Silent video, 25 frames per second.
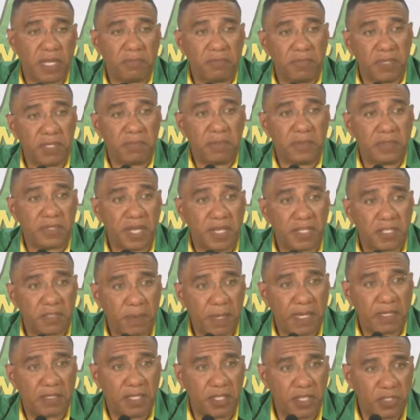that people's
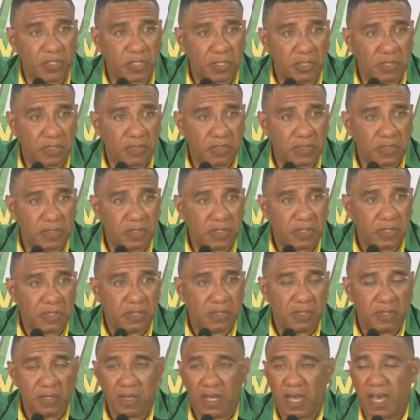expectations
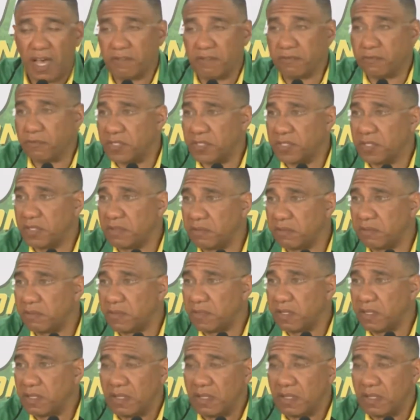have risen.